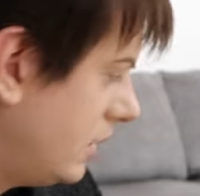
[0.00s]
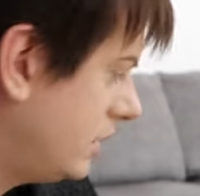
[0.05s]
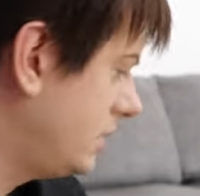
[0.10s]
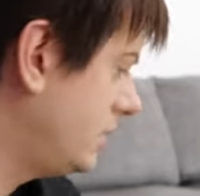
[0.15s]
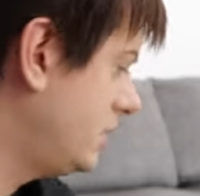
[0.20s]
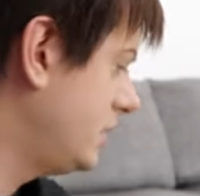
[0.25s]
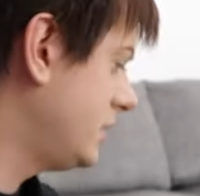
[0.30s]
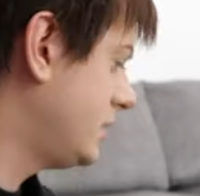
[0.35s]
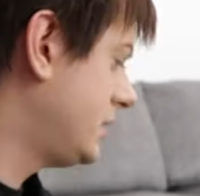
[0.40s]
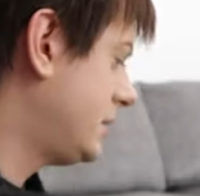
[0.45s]
I
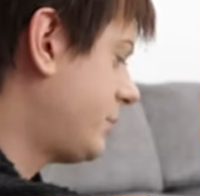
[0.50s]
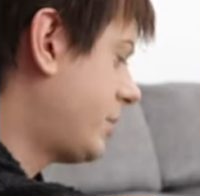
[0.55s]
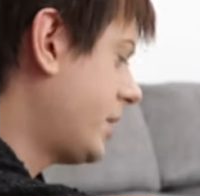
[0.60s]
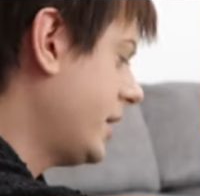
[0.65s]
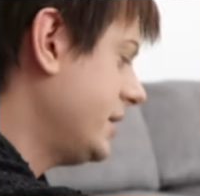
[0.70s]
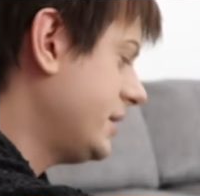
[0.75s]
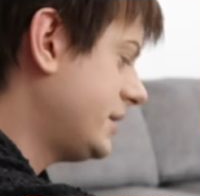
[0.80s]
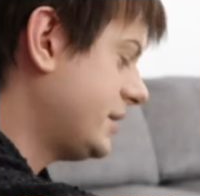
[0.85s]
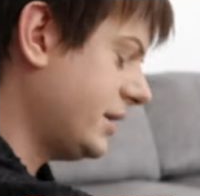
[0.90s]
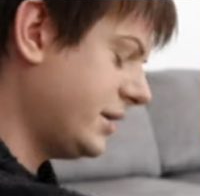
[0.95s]
didn't
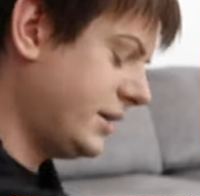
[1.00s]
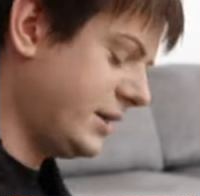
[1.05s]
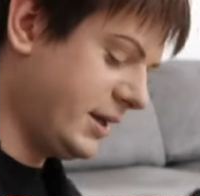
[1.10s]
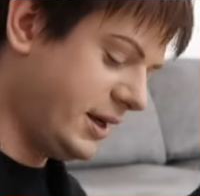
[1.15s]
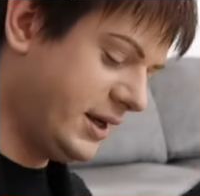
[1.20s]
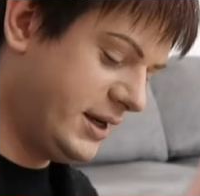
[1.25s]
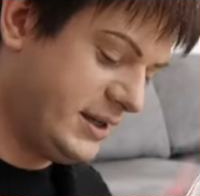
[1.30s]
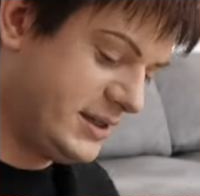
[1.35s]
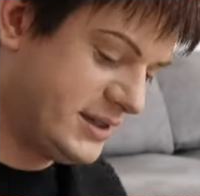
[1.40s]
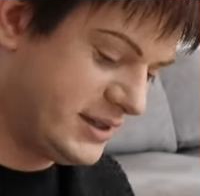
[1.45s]
spray
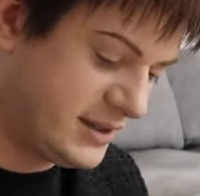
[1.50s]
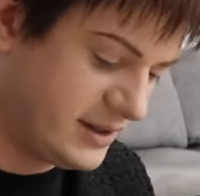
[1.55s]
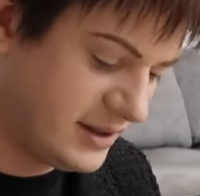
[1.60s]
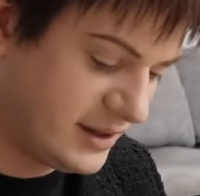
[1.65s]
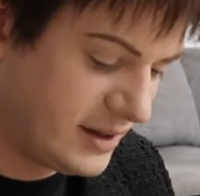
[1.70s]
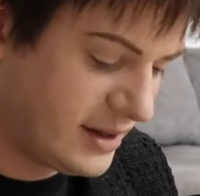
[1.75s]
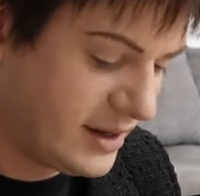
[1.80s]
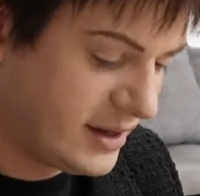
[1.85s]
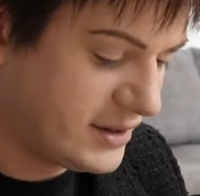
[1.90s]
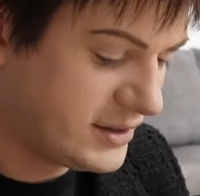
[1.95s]
Sundays.
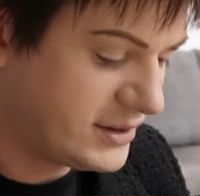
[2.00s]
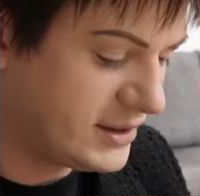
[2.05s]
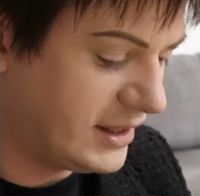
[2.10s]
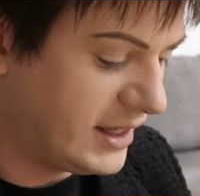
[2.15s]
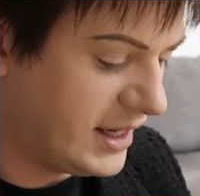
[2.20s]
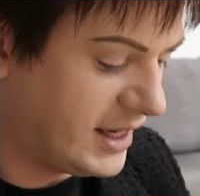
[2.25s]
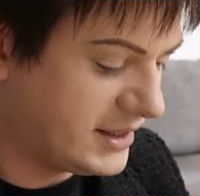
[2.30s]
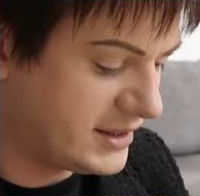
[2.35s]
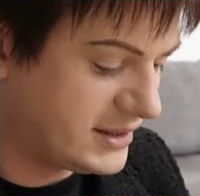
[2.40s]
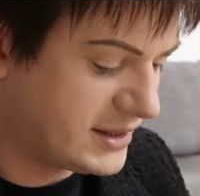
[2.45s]
So
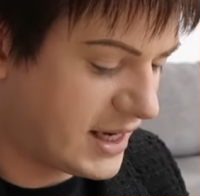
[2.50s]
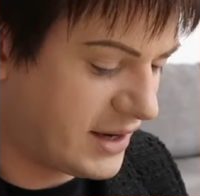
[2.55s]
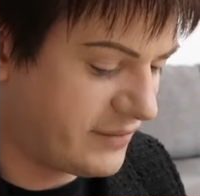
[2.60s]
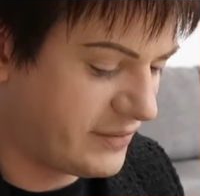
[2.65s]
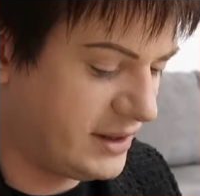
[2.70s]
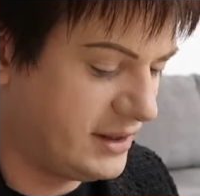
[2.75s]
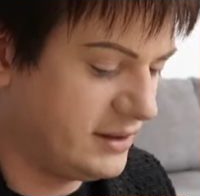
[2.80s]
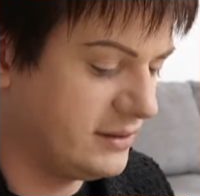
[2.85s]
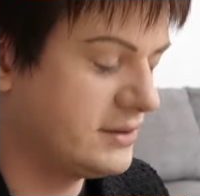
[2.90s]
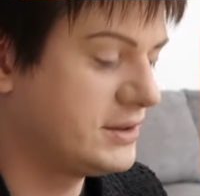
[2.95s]
let's have
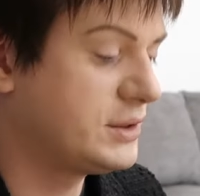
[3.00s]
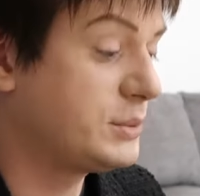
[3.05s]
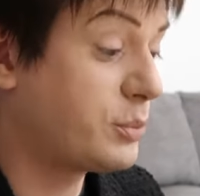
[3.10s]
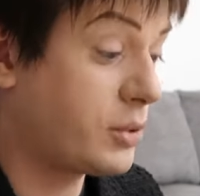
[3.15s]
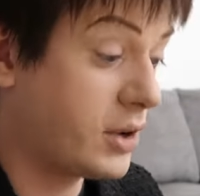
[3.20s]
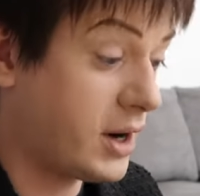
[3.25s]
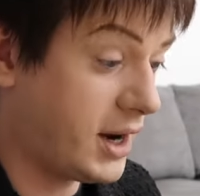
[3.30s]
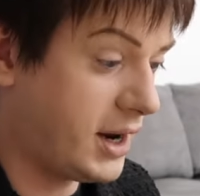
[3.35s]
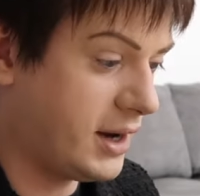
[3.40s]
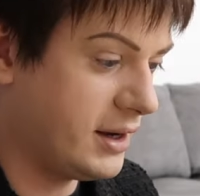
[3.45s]
a little
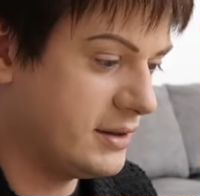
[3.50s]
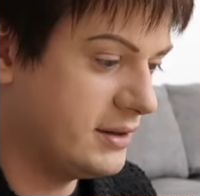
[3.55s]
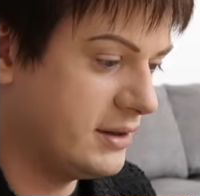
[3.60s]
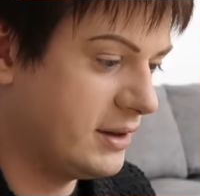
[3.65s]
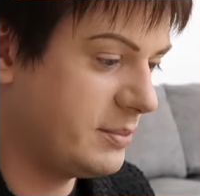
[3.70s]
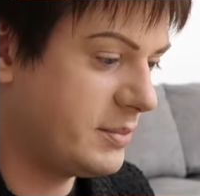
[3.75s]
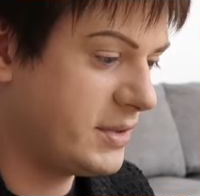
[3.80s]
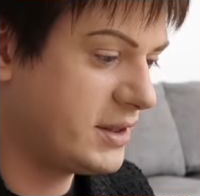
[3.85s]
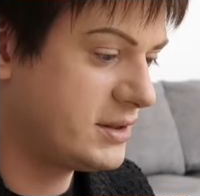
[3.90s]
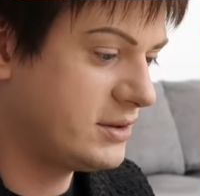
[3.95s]
spray, and
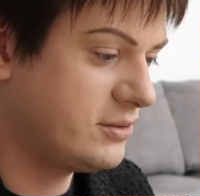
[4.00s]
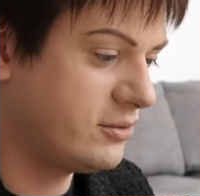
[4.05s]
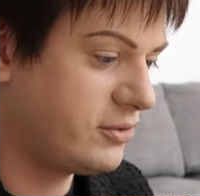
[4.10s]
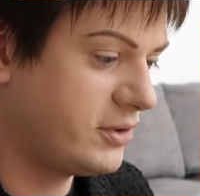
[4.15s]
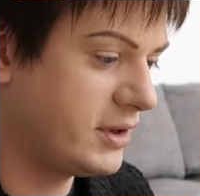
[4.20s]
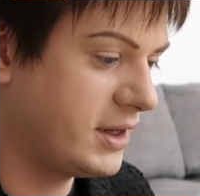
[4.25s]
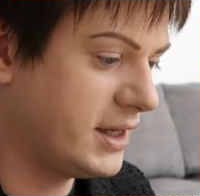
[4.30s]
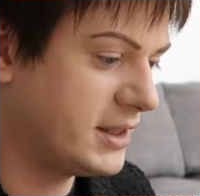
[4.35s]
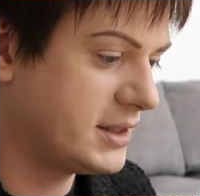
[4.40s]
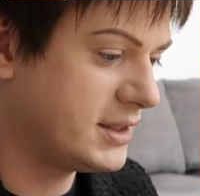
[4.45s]
I mustn't
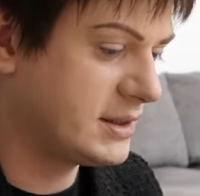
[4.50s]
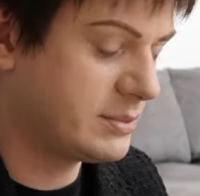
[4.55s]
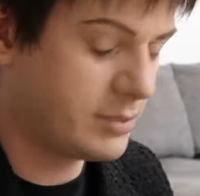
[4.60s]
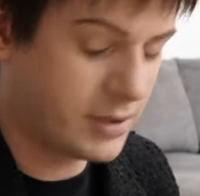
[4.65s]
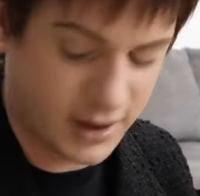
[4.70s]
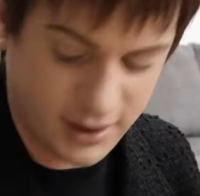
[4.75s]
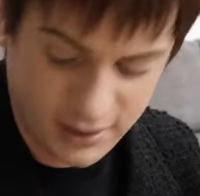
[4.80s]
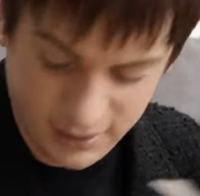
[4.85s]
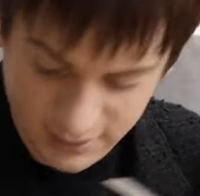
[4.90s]
forget to spray